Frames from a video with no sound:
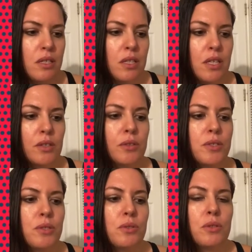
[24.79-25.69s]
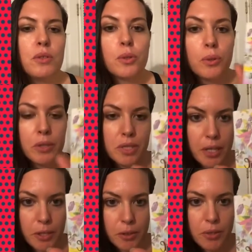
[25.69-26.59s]
the Crystal Unicorn
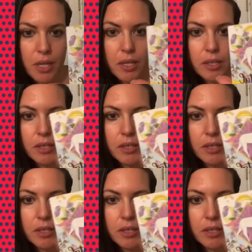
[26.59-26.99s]
Tarot deck.